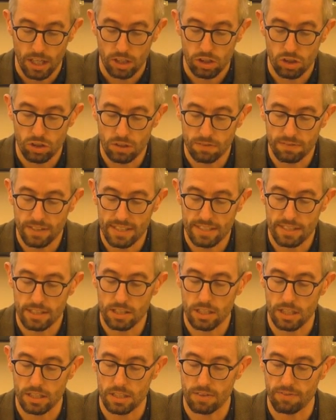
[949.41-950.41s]
served as a
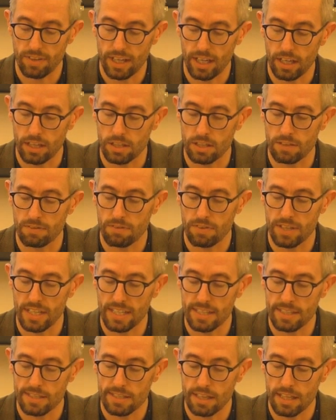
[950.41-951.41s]
justification for the
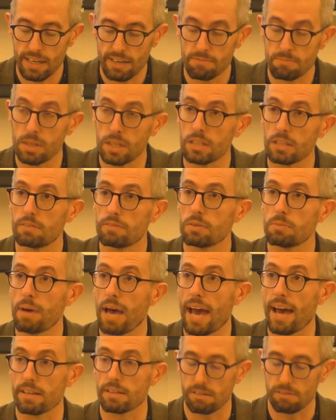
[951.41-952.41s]
enslavement of a
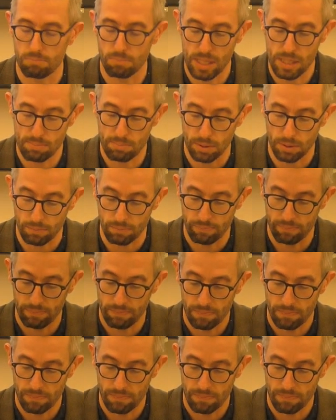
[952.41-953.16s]
mass of people.